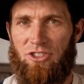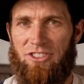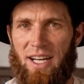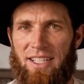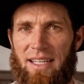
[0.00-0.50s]

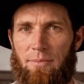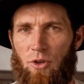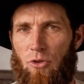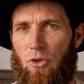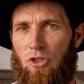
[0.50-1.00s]
slightly
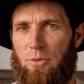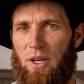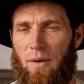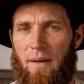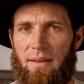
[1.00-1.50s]
mildew
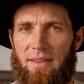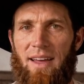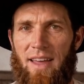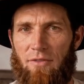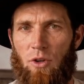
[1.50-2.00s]
smell
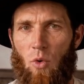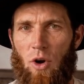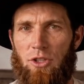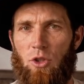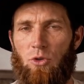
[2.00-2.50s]
that never
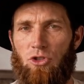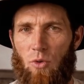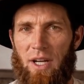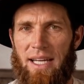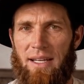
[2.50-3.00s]
quite goes
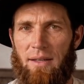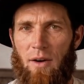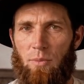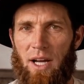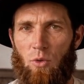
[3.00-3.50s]
away,
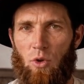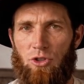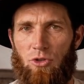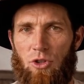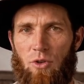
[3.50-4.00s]
no matter
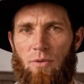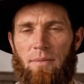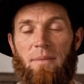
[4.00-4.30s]
what you do,